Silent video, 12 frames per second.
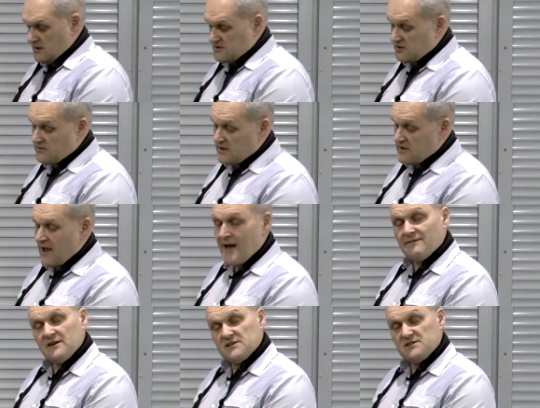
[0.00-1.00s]
So there you
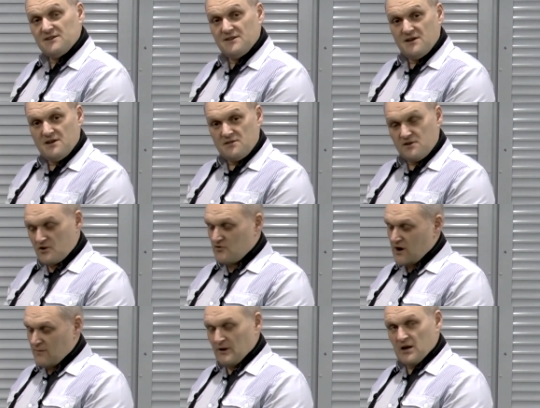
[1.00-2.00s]
have it the
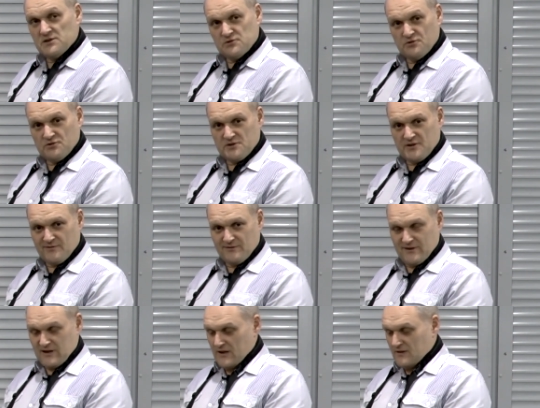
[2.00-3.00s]
Crime-lite Auto,
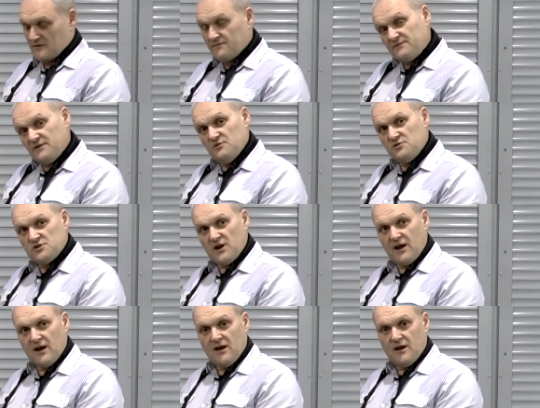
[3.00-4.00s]
the
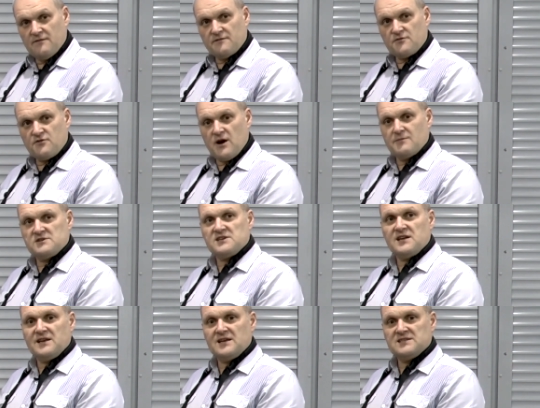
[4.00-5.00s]
future of crime
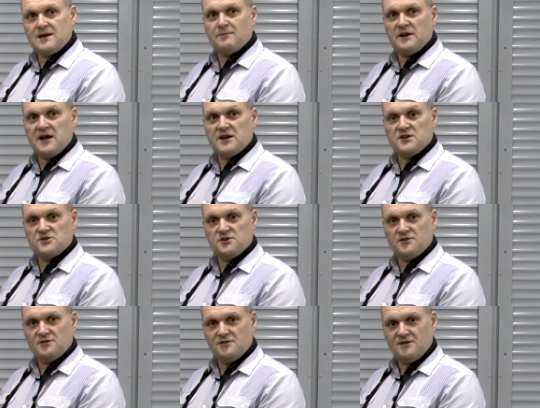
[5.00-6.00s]
scene
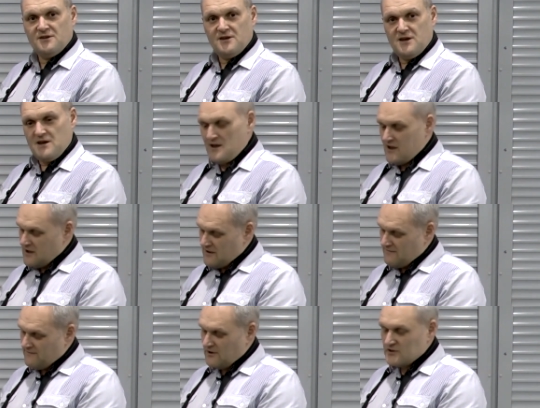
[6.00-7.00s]
examination.
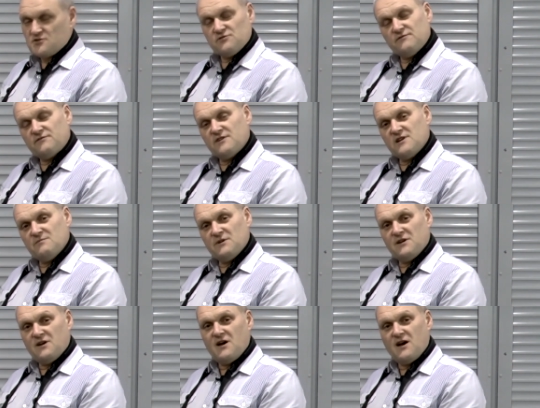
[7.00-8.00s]
Foster and
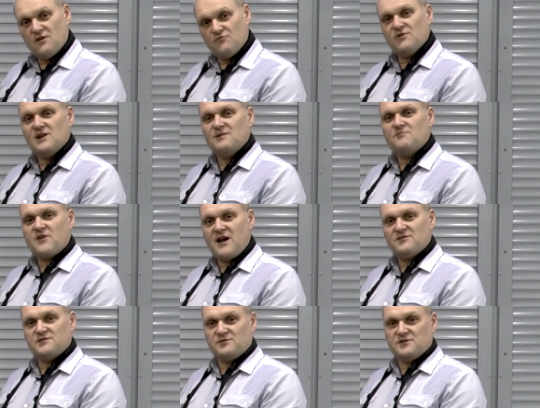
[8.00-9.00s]
Freeman are really
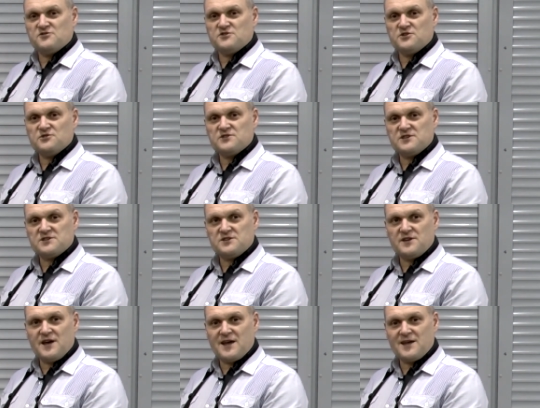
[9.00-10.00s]
proud to introduce this
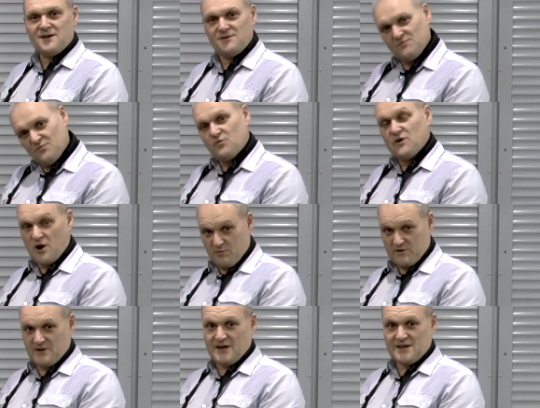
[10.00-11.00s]
today. We
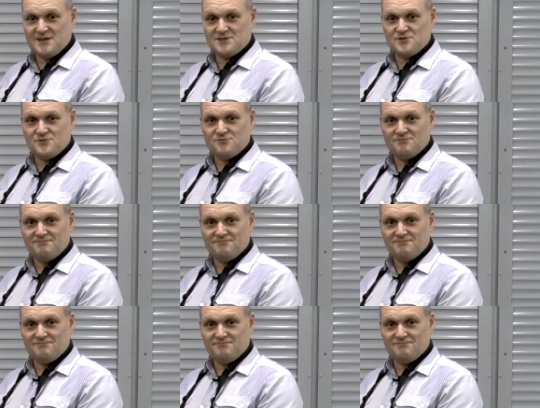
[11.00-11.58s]
hope you like it too.